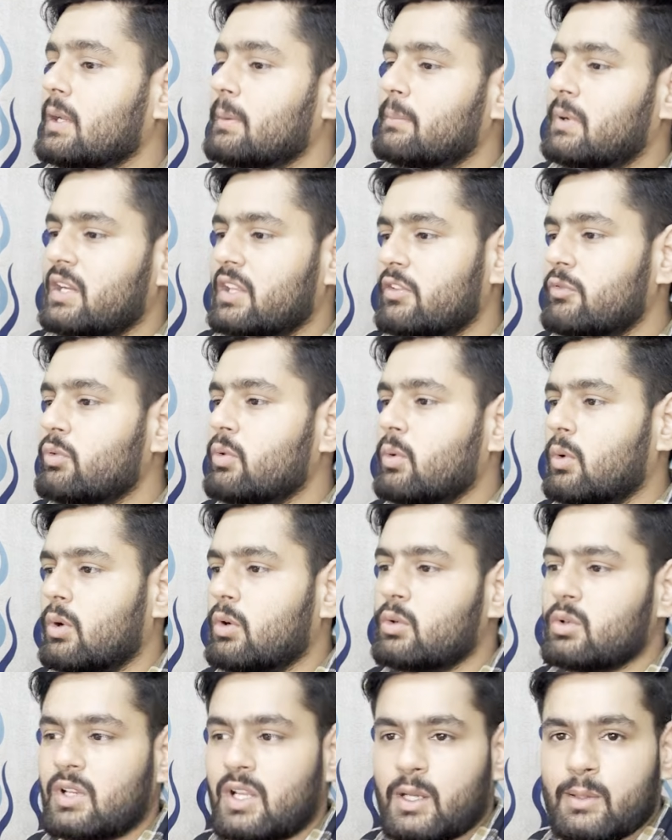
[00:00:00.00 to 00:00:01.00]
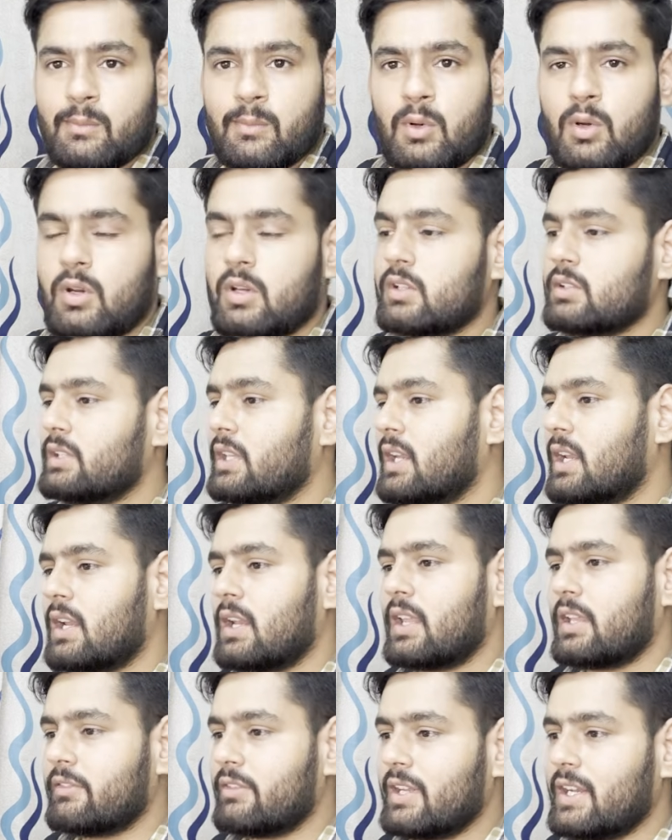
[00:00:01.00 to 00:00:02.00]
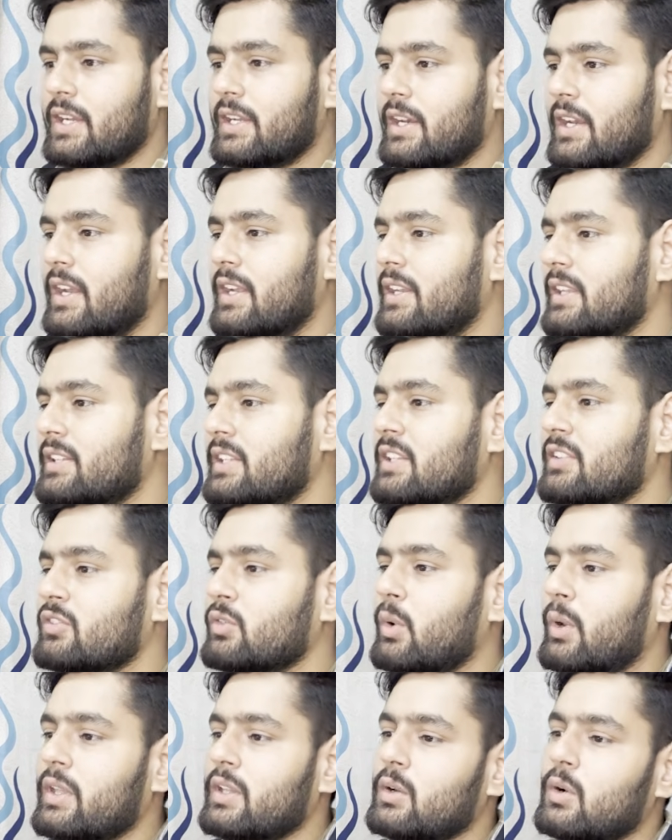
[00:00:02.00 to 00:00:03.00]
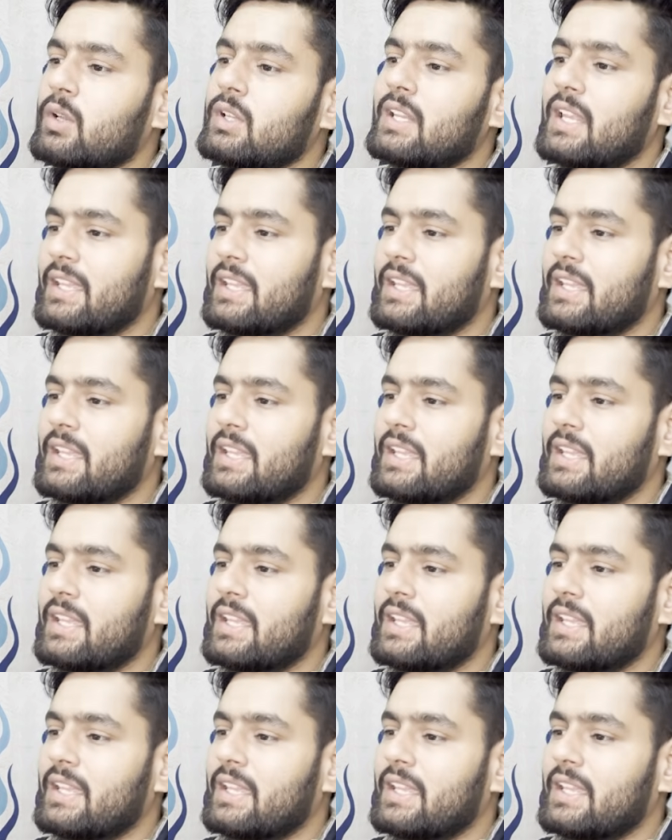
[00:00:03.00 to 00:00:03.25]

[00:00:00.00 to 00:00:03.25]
But if you want to learn more, there are like very trendy things going on,